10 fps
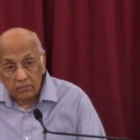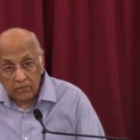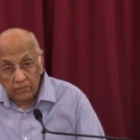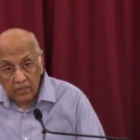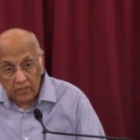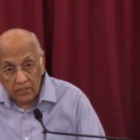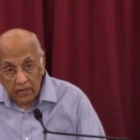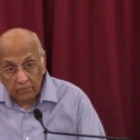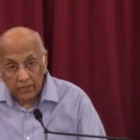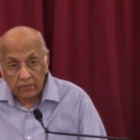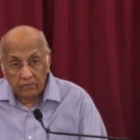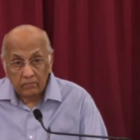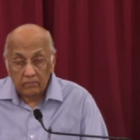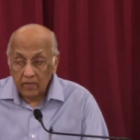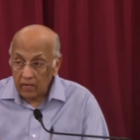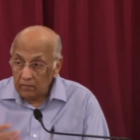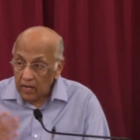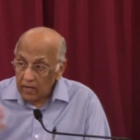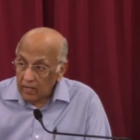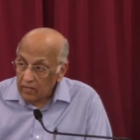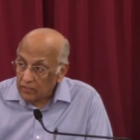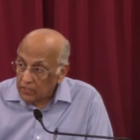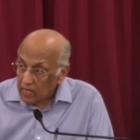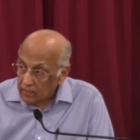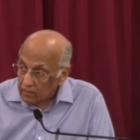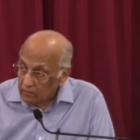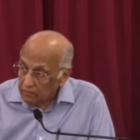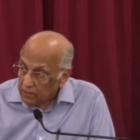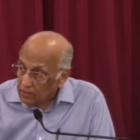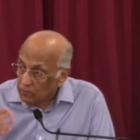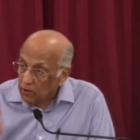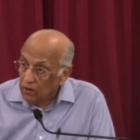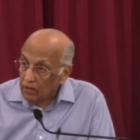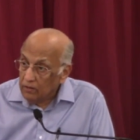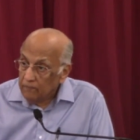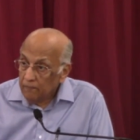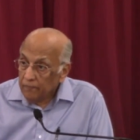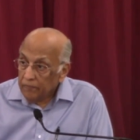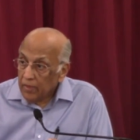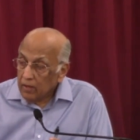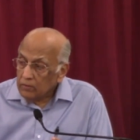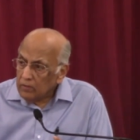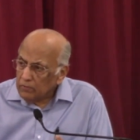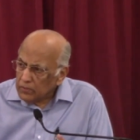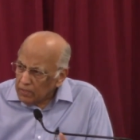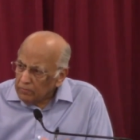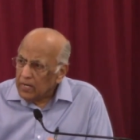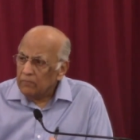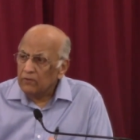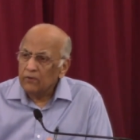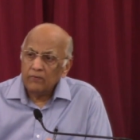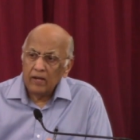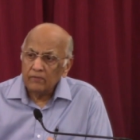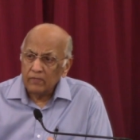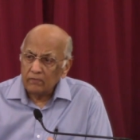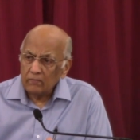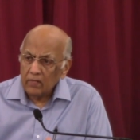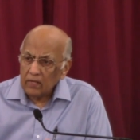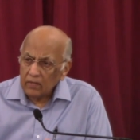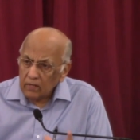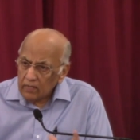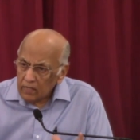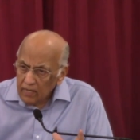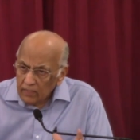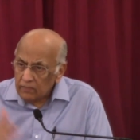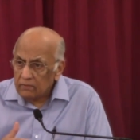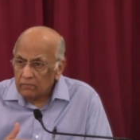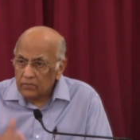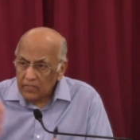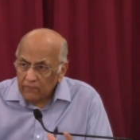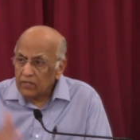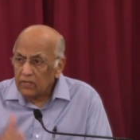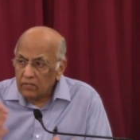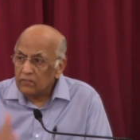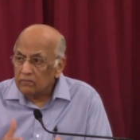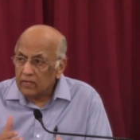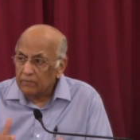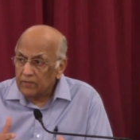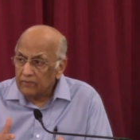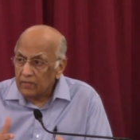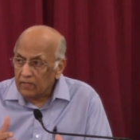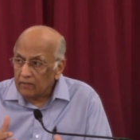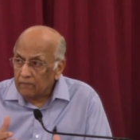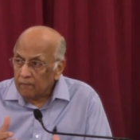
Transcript: them to build the temple. Nehemiah had challenged them to build the wall. So there was some type of revival, and they had learned a lesson from 70 years of captivity.